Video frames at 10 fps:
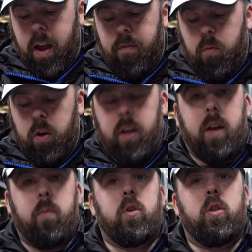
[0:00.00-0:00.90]
F1
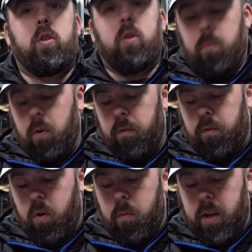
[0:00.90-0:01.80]
kit, which is
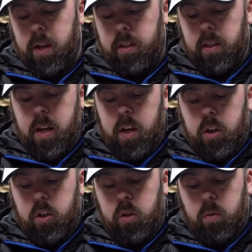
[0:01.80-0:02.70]
2.4 metres,
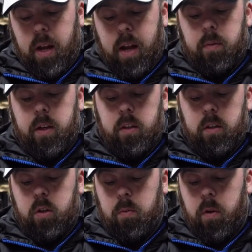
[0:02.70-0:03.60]
two Carp Kits
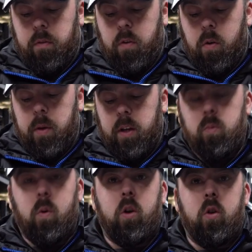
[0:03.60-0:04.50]
at 2.4
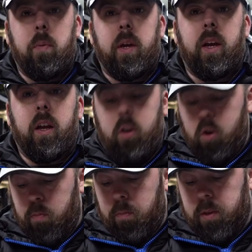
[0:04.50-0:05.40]
metres, one cupping kit and
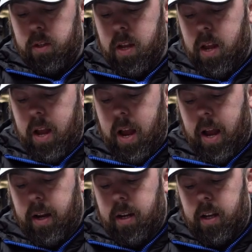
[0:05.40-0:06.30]
cups,
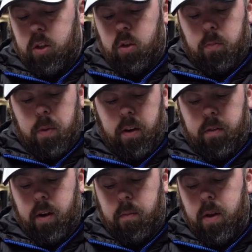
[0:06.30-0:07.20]
and a
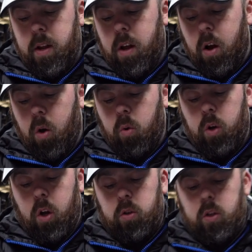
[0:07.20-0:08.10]
Superium
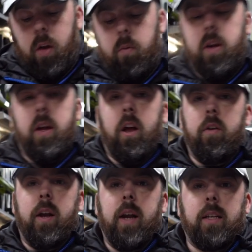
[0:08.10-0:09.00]
Holdall. So
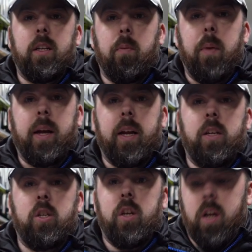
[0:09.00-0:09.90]
a nice little
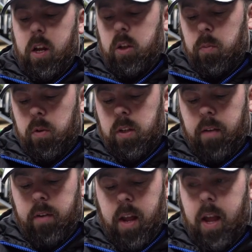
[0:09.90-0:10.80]
package to put
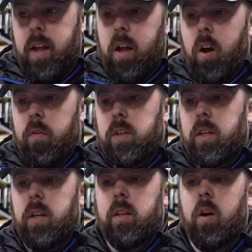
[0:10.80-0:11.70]
together there.
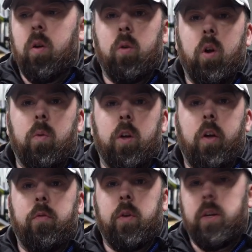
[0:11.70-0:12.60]
Obviously the Holdall we'll
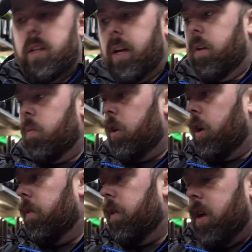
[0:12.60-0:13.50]
go through in a second. We're
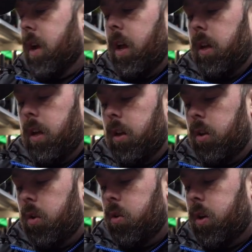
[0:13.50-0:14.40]
going to have a
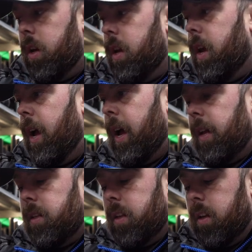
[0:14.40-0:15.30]
little look
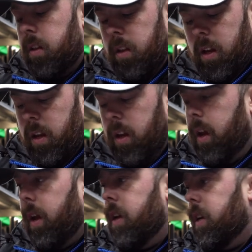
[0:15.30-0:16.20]
at the
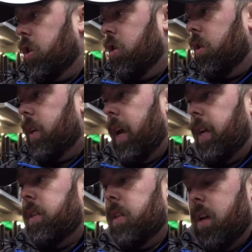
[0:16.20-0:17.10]
additional
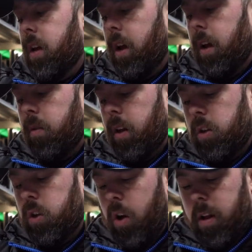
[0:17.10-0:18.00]
kits that
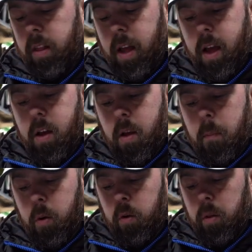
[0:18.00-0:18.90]
it's got in there,
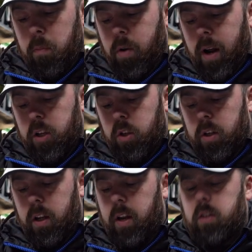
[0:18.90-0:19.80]
but the price you're
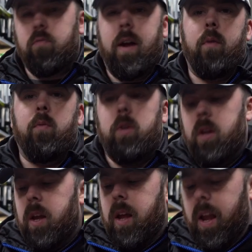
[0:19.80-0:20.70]
looking at is around
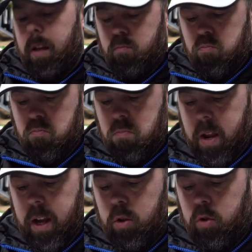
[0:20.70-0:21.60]

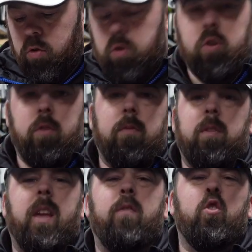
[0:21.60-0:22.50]
800,
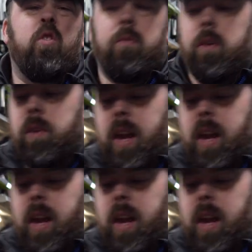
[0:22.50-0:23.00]
750,